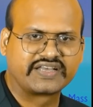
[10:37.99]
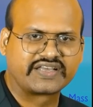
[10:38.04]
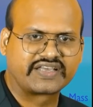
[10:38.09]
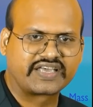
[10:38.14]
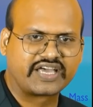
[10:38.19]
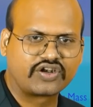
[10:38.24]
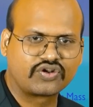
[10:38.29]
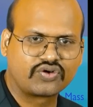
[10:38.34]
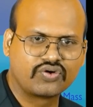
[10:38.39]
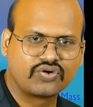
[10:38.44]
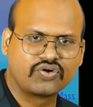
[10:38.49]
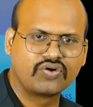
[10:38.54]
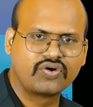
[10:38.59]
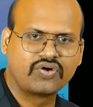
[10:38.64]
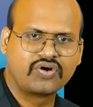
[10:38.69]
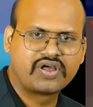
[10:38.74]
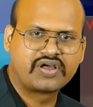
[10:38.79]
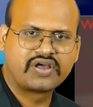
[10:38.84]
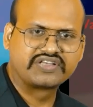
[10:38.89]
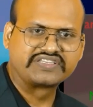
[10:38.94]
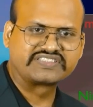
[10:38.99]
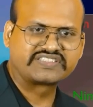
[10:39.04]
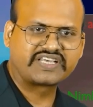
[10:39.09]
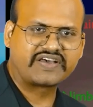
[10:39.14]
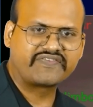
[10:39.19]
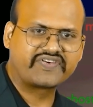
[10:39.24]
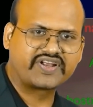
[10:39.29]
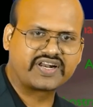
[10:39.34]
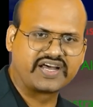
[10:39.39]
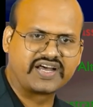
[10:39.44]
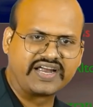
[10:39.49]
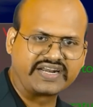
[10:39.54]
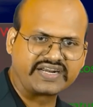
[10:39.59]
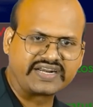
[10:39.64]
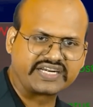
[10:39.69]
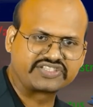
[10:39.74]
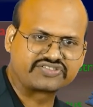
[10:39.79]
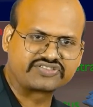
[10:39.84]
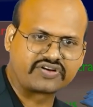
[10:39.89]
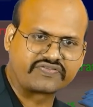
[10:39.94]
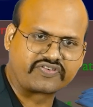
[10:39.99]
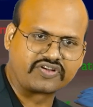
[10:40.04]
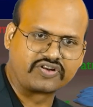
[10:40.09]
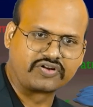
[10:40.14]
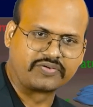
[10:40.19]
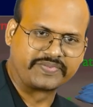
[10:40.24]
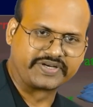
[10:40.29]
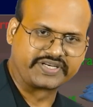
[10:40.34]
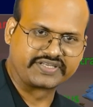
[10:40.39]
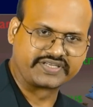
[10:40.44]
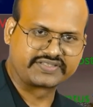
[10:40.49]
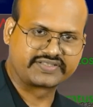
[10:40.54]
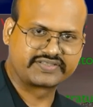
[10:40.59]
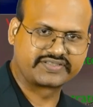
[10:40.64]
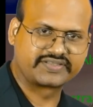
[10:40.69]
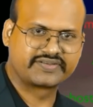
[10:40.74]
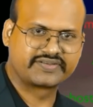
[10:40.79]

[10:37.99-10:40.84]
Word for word: can go several hundreds of kilometers